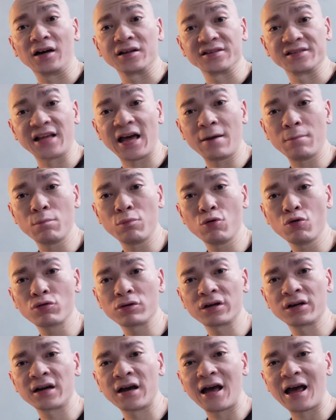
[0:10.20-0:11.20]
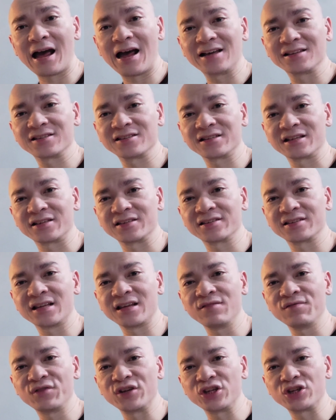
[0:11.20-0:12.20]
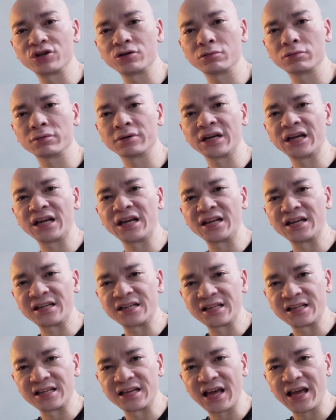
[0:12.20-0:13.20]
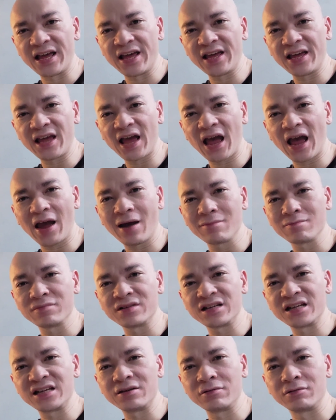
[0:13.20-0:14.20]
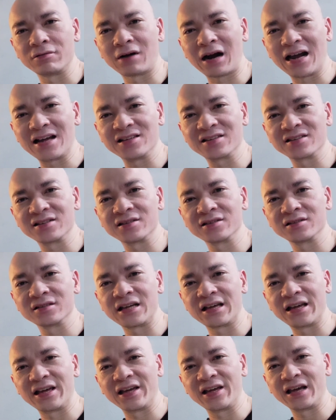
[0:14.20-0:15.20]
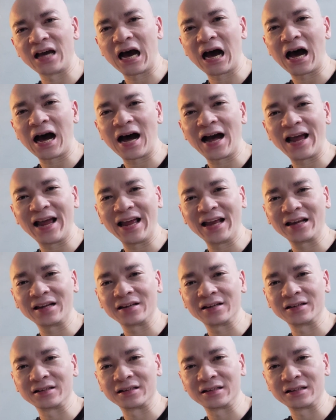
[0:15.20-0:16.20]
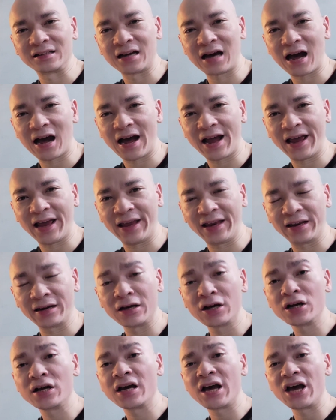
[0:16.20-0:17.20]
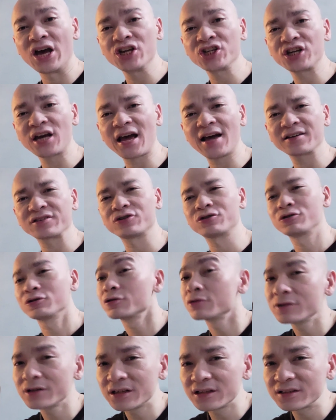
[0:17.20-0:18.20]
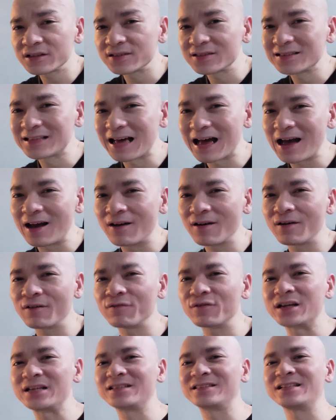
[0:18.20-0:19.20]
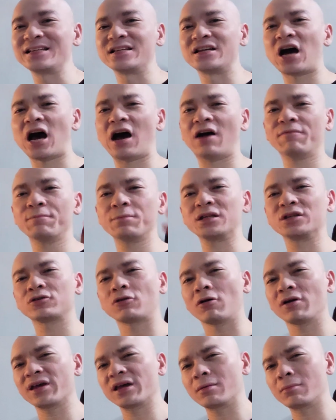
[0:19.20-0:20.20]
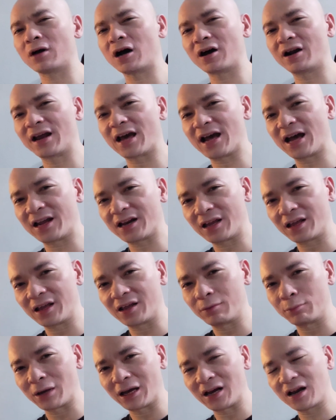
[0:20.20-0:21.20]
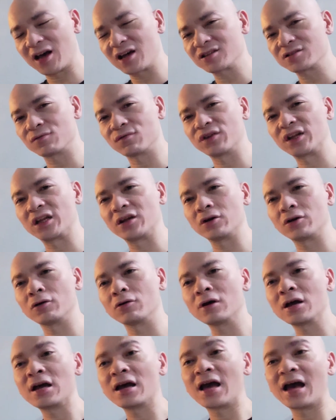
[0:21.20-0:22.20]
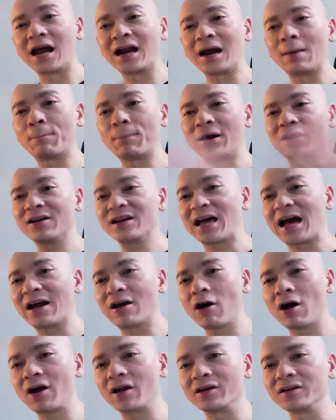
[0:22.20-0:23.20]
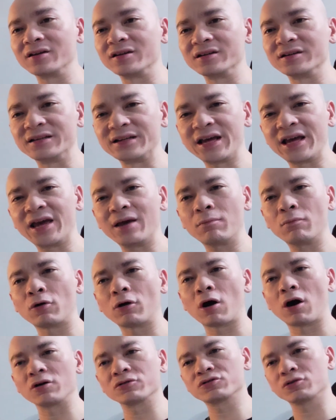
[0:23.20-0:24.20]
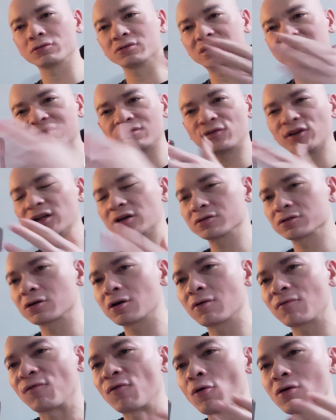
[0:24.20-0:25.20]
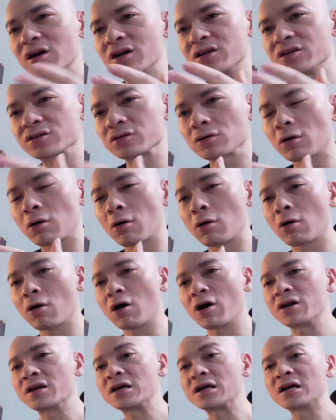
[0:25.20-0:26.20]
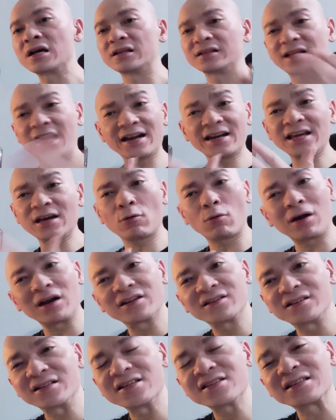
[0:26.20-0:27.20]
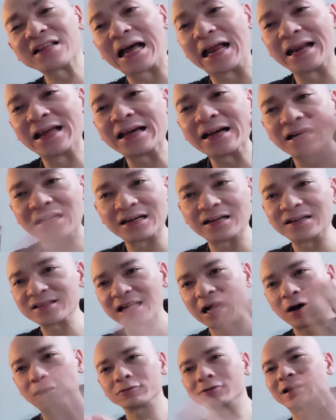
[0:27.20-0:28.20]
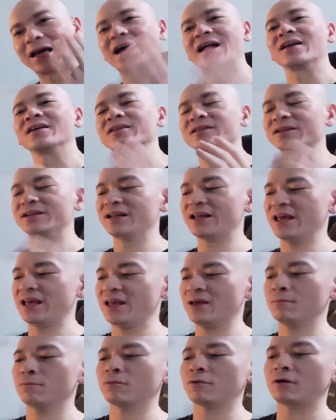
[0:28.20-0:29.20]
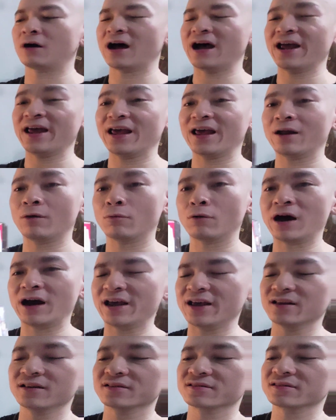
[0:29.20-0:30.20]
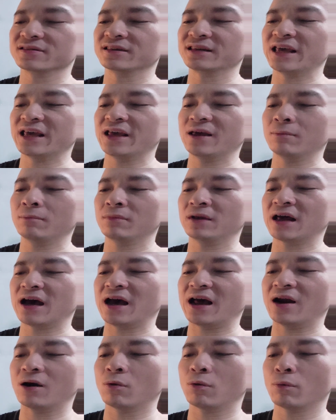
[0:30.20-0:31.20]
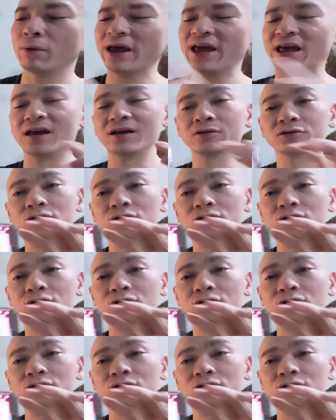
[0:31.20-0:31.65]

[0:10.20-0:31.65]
Zenbook S16 featuring the AMD Ryzen AI 9 HX370. Now I've been talking about that in my last video and apparently I got the name wrong. So this video is going to focus on technicalities telling us how to get the name right and why it's named that way.